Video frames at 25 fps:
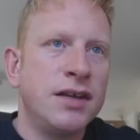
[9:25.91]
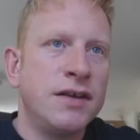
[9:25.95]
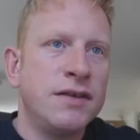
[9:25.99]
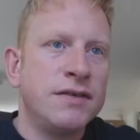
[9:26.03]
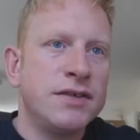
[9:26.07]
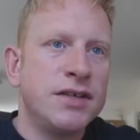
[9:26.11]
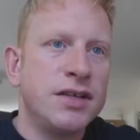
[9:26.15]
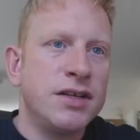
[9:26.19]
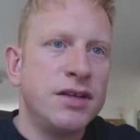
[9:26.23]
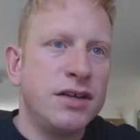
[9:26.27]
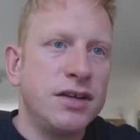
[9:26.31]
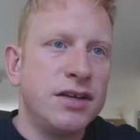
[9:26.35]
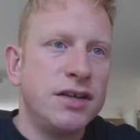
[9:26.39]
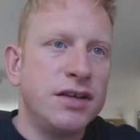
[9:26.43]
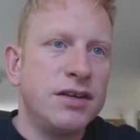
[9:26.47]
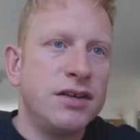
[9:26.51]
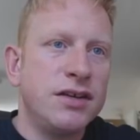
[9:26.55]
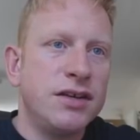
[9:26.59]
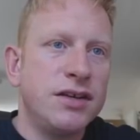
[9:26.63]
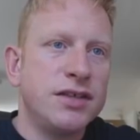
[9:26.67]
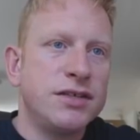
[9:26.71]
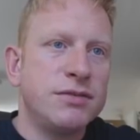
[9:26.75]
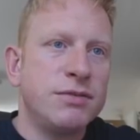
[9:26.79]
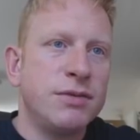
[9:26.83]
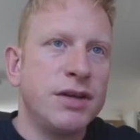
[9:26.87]
It's a
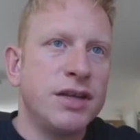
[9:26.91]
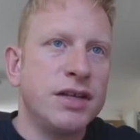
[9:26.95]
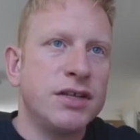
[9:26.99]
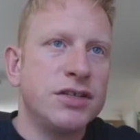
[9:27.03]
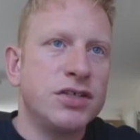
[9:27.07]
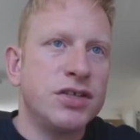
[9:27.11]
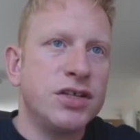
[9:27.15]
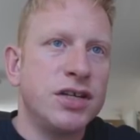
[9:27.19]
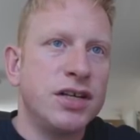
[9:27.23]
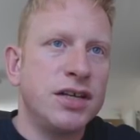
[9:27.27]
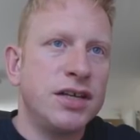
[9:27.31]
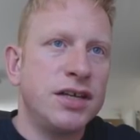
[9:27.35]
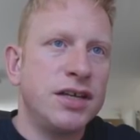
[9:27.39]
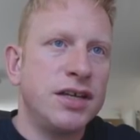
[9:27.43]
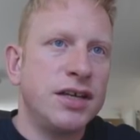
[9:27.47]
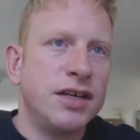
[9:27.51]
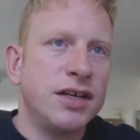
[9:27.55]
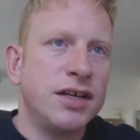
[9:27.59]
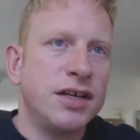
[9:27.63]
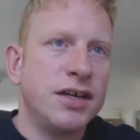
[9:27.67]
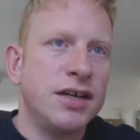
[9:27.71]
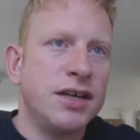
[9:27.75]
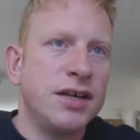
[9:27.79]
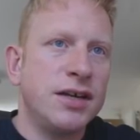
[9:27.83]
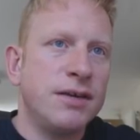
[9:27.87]
nice one actually,
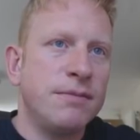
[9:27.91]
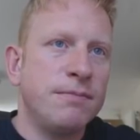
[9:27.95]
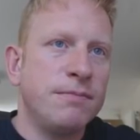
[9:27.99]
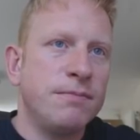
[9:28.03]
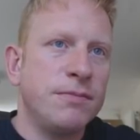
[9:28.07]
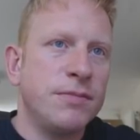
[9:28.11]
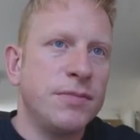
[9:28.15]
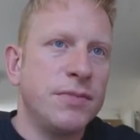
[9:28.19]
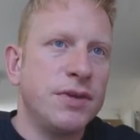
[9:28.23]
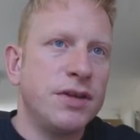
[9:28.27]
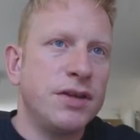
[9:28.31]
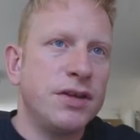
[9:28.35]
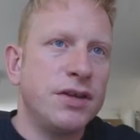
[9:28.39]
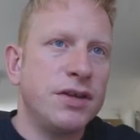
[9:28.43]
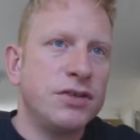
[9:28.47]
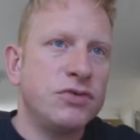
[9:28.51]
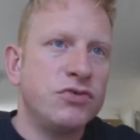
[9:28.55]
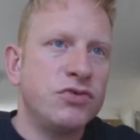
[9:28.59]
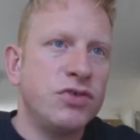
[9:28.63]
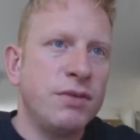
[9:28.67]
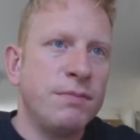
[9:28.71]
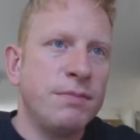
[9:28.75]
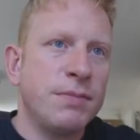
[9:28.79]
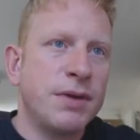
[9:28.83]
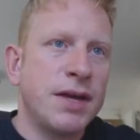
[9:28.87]
a
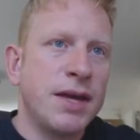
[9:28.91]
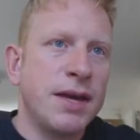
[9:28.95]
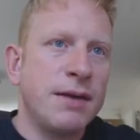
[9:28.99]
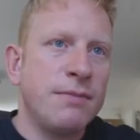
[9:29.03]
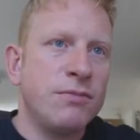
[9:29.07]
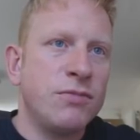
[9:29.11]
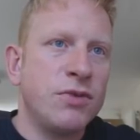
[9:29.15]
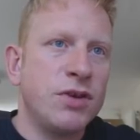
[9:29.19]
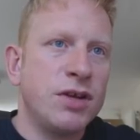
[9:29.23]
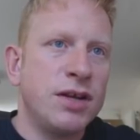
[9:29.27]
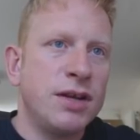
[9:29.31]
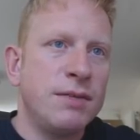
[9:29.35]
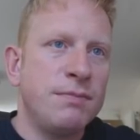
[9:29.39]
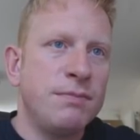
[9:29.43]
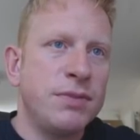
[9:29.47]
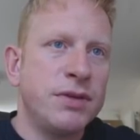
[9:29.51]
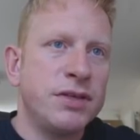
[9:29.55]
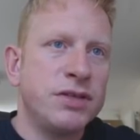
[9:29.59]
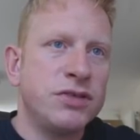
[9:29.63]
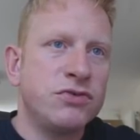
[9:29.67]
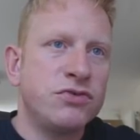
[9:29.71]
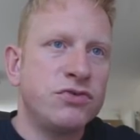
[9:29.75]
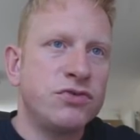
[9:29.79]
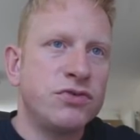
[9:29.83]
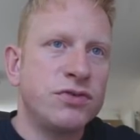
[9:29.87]
trip camera,
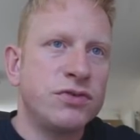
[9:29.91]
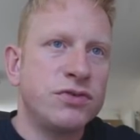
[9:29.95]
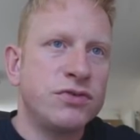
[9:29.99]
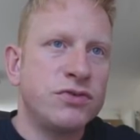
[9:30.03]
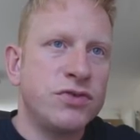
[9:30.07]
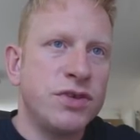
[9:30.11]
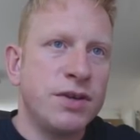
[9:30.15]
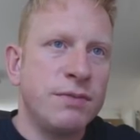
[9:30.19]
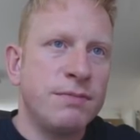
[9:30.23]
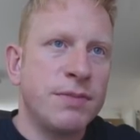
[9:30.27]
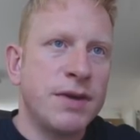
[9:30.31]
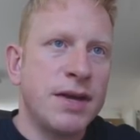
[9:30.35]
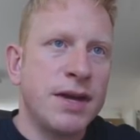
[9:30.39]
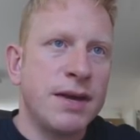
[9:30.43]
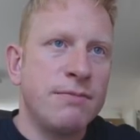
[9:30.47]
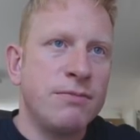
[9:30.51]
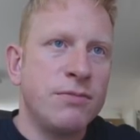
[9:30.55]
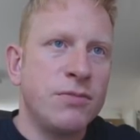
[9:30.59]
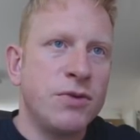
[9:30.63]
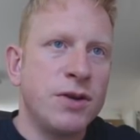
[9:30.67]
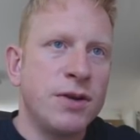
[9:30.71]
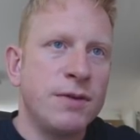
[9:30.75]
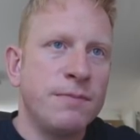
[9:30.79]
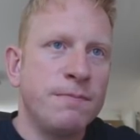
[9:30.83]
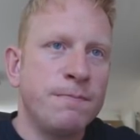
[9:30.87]
Olympus trip
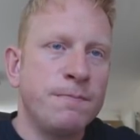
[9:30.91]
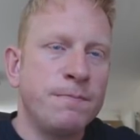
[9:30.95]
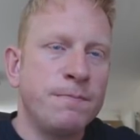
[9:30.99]
camera,